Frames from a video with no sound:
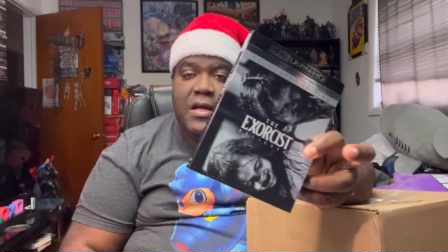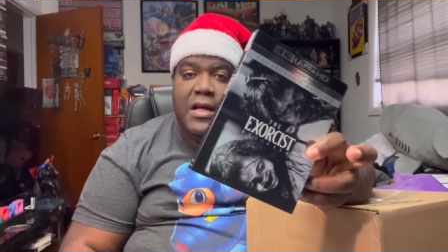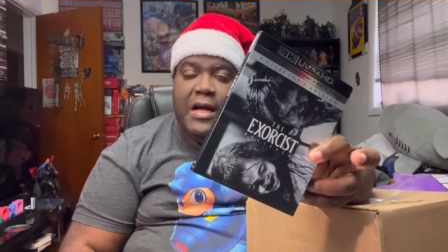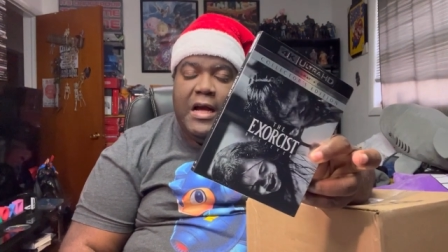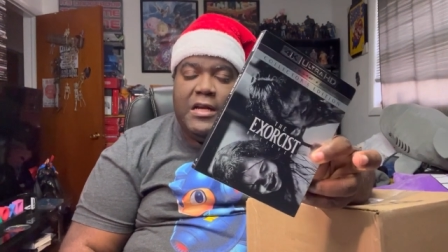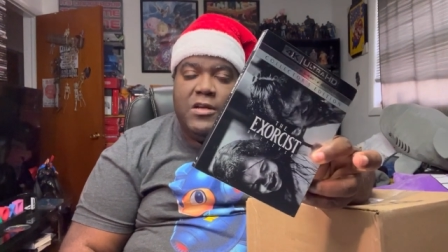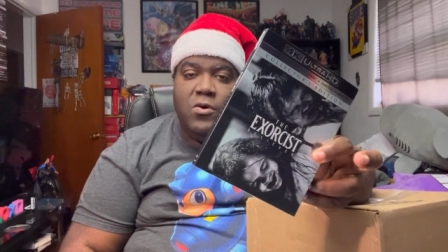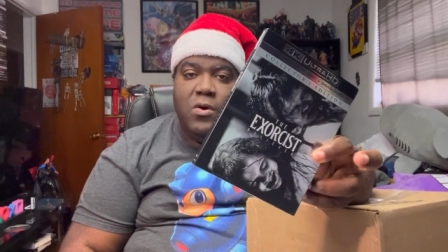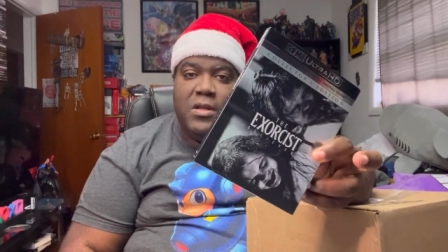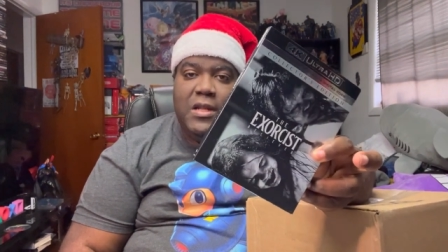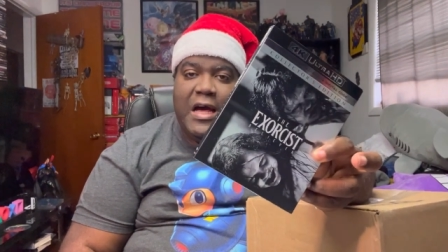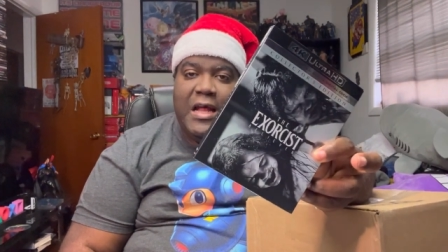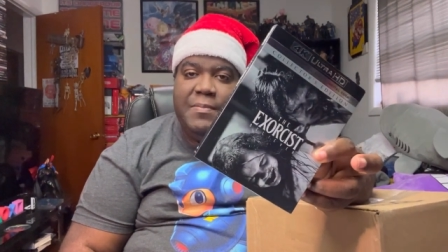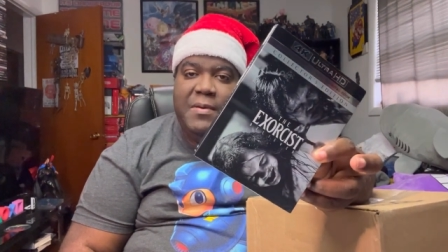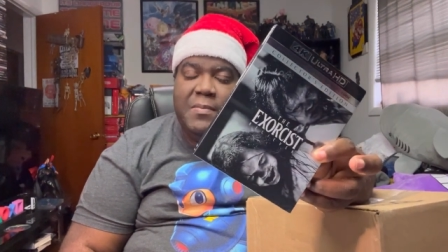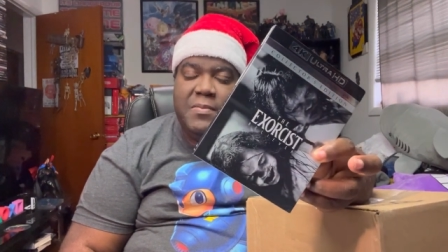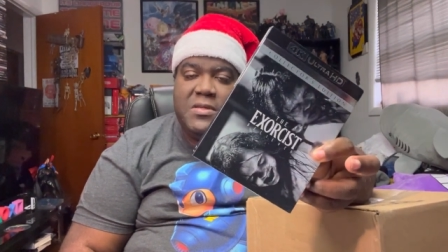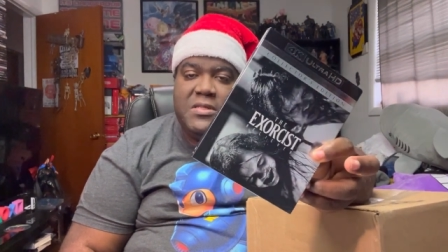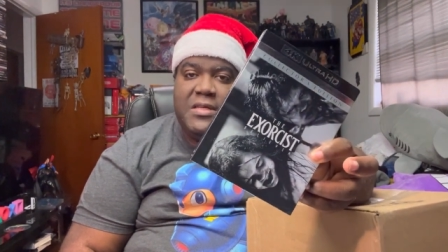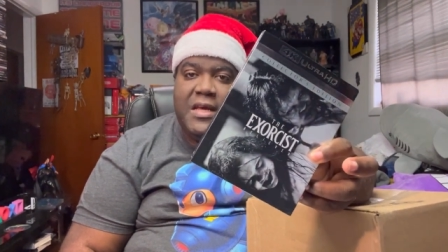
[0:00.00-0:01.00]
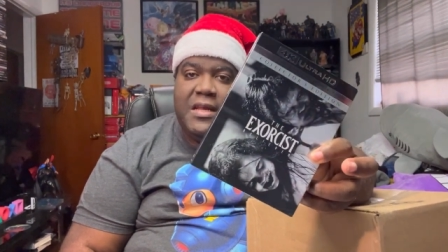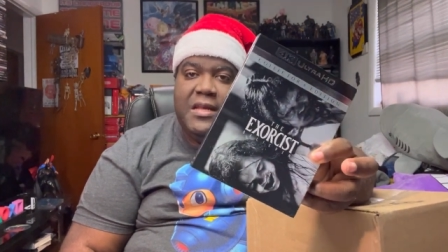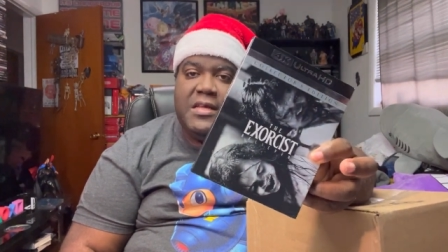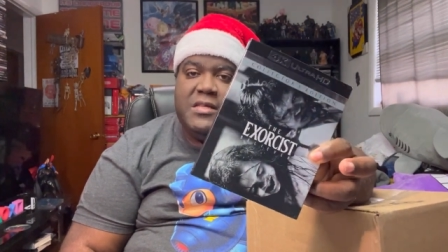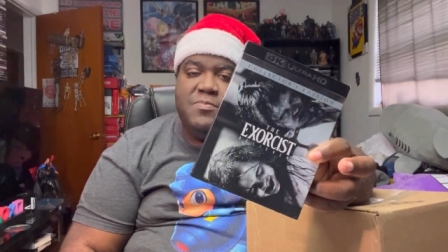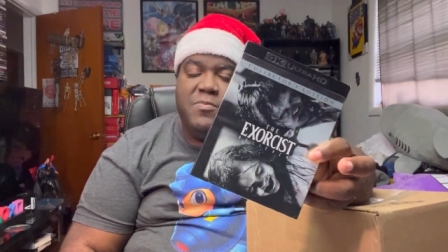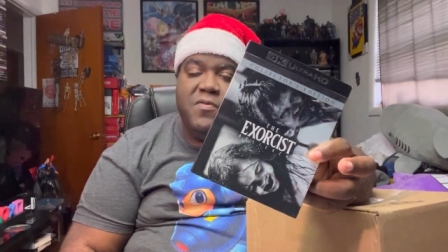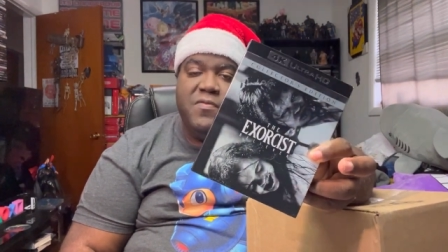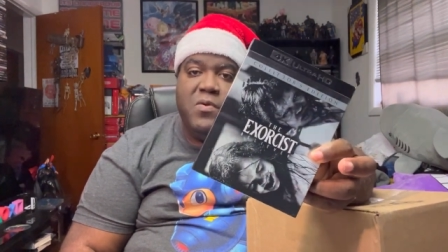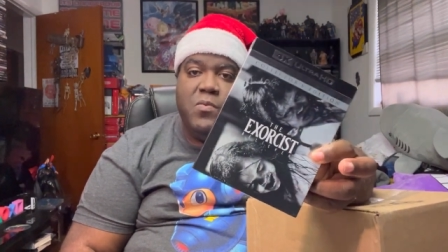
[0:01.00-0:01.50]
I know a lot of people saying
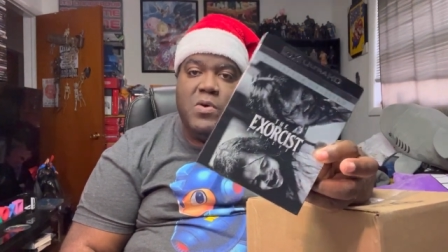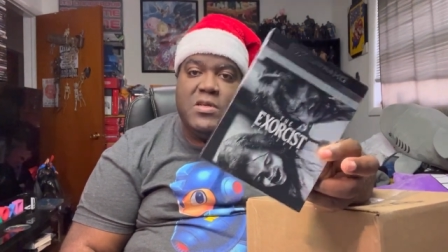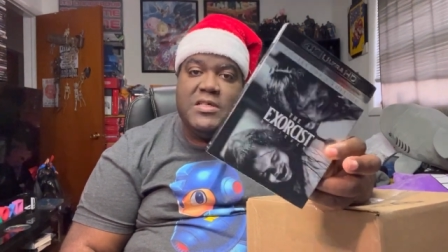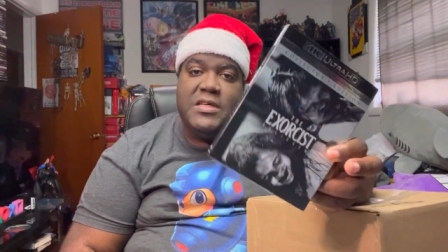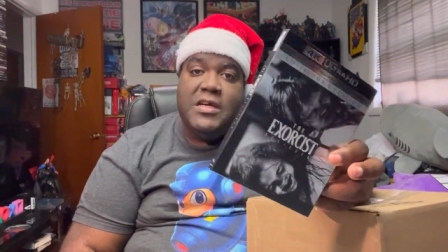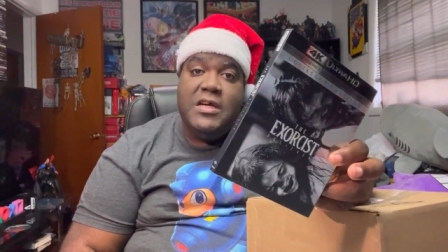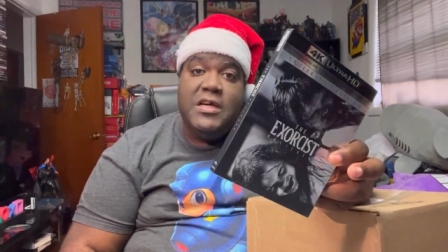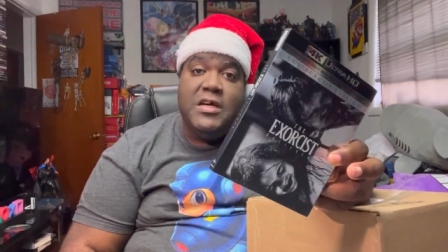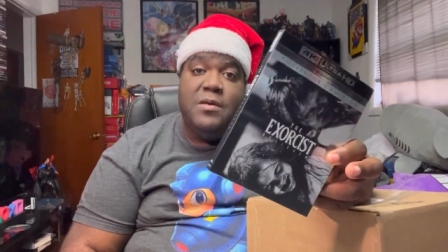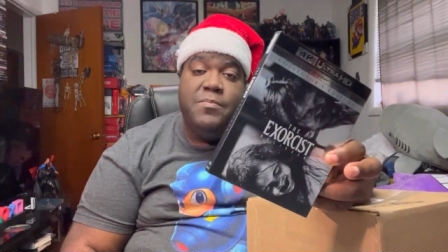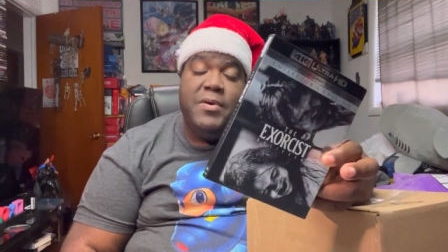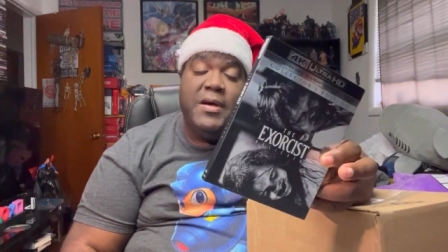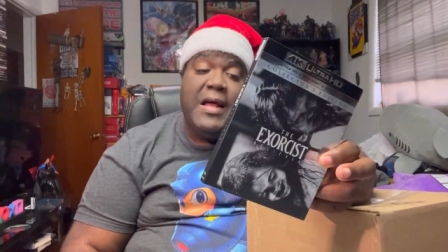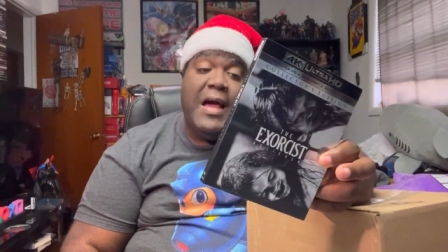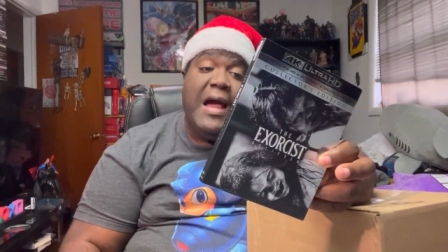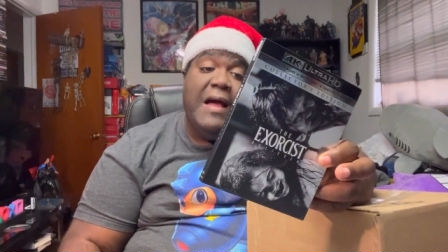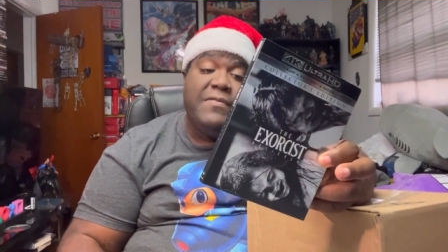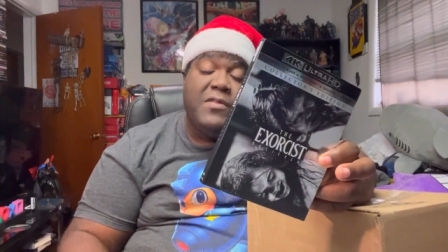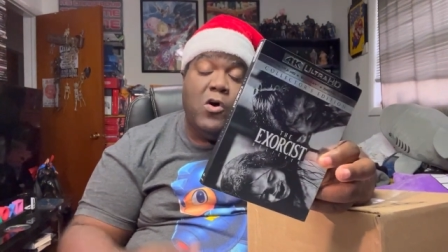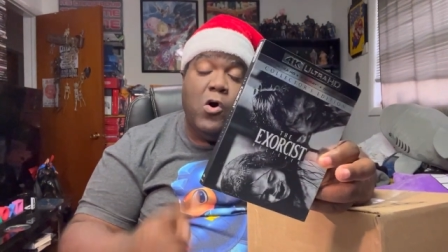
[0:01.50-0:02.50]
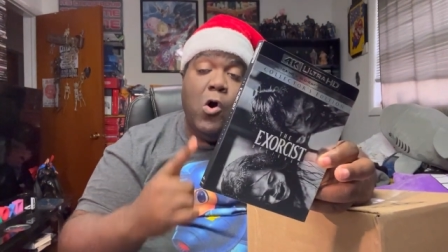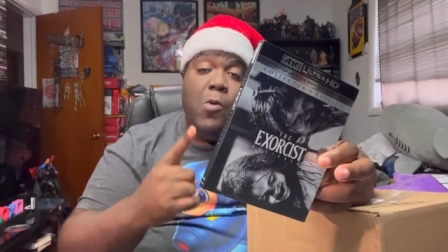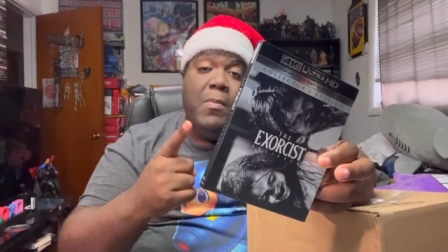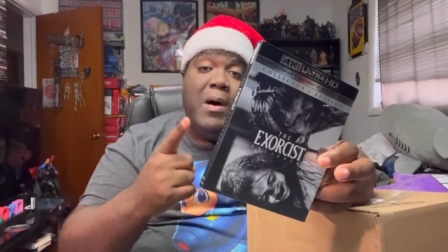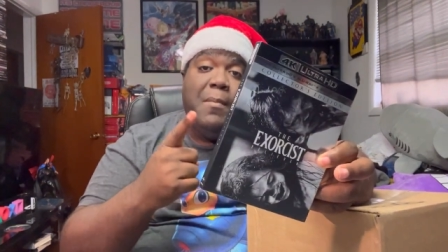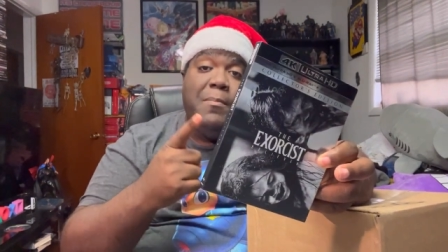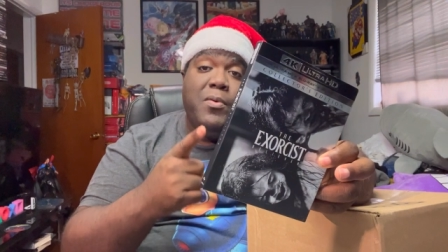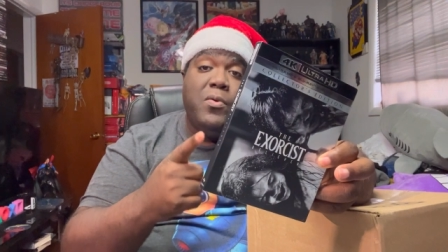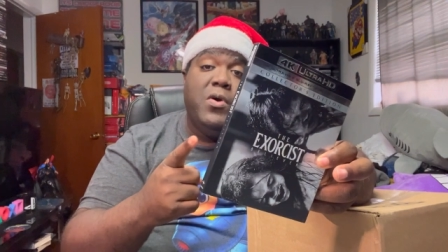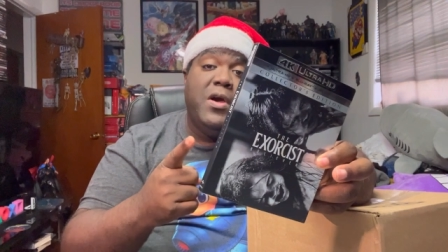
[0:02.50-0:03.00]
this movie wasn't good, but I have to hold
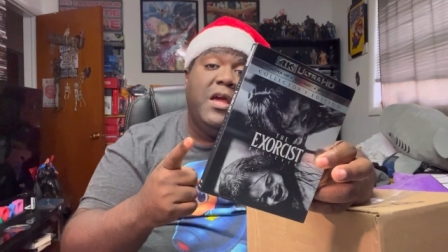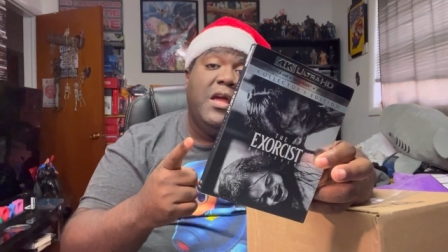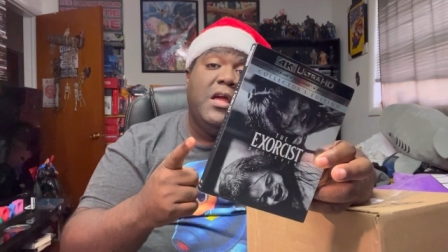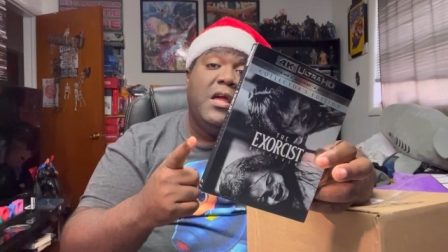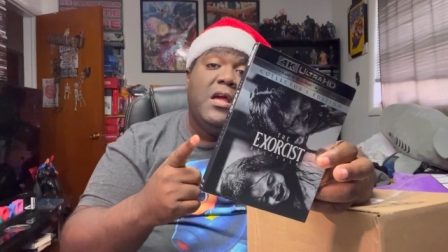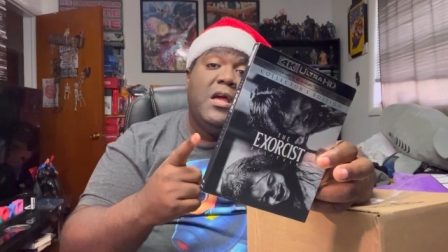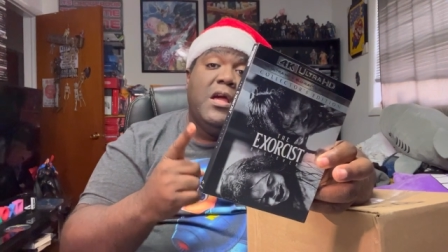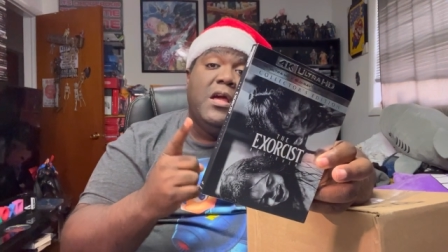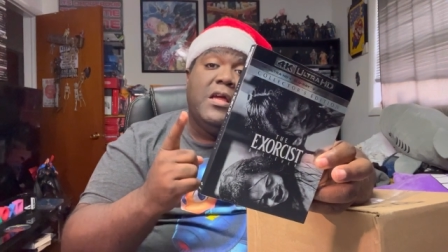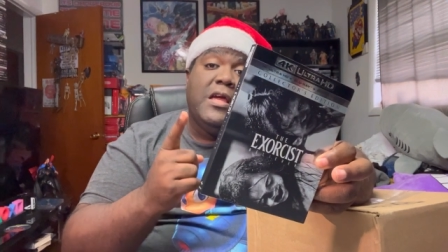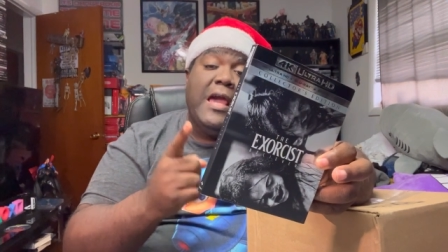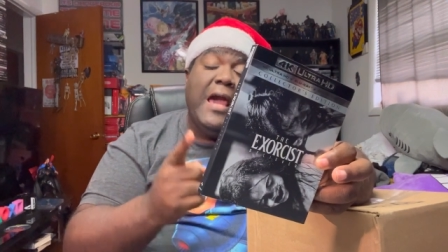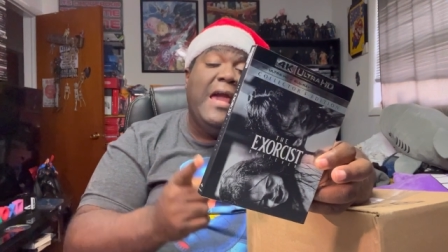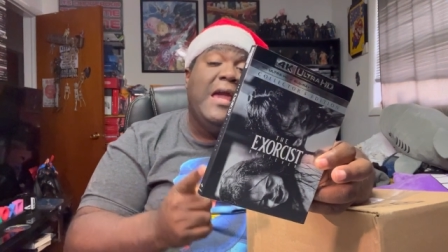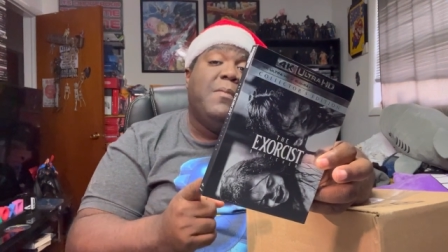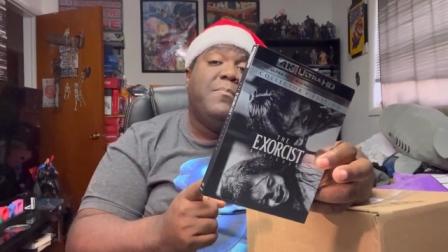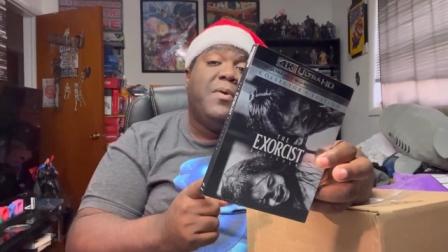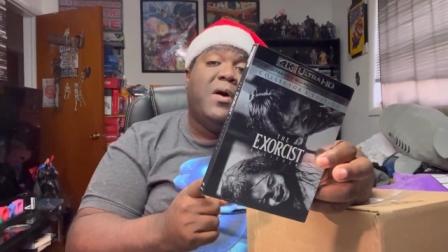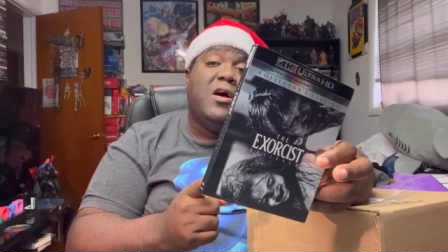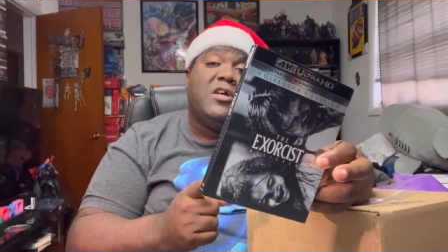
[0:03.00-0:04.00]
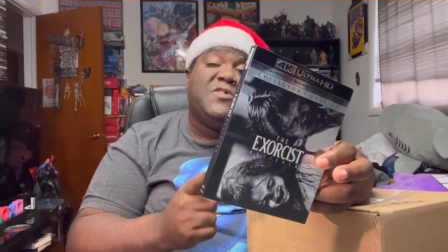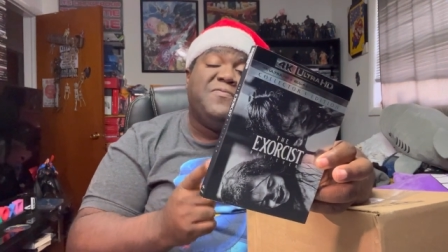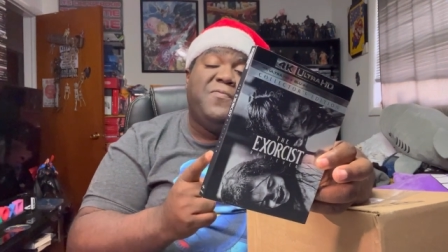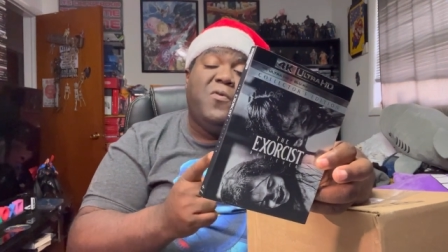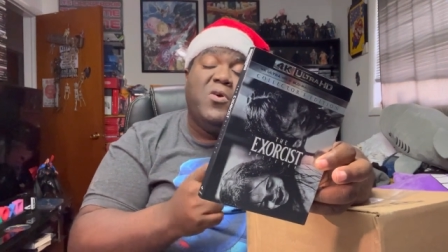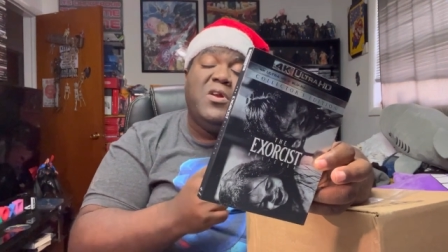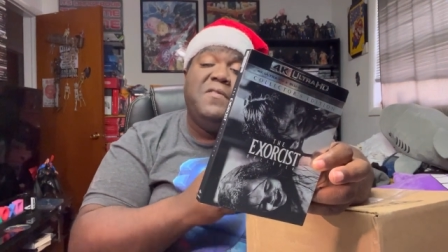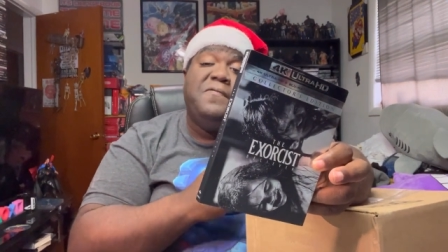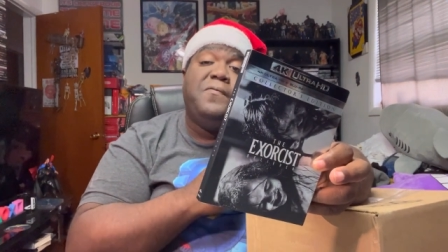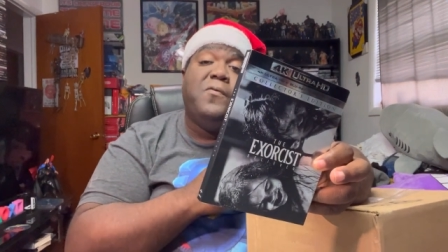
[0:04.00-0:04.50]
my boy Game Boss
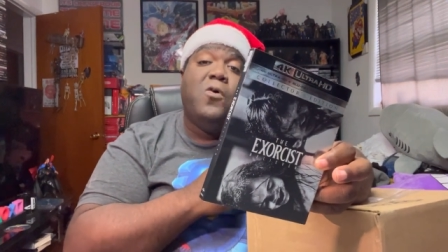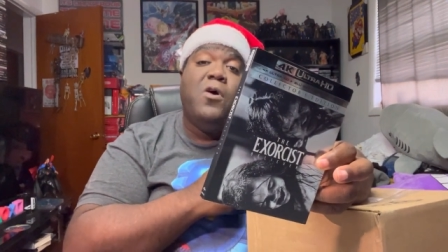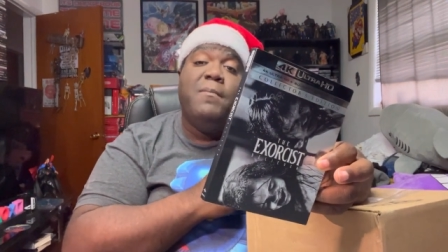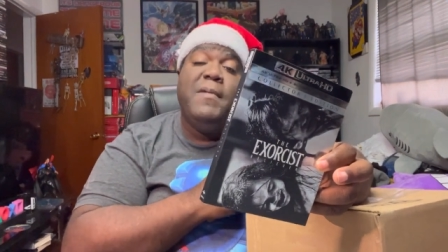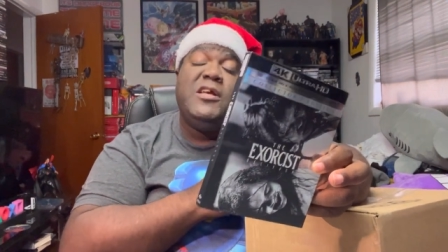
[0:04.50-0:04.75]
44.